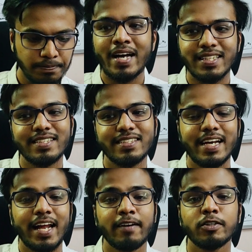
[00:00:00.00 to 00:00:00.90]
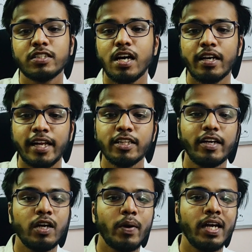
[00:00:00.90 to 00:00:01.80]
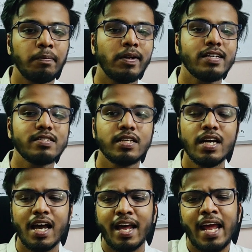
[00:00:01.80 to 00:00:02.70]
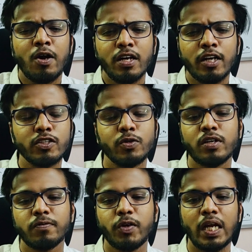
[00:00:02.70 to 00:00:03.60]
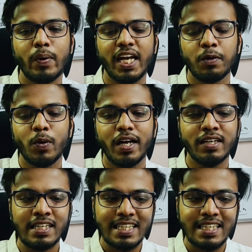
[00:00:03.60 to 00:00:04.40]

So as I said, I was targeting 320 plus and I got a score of 321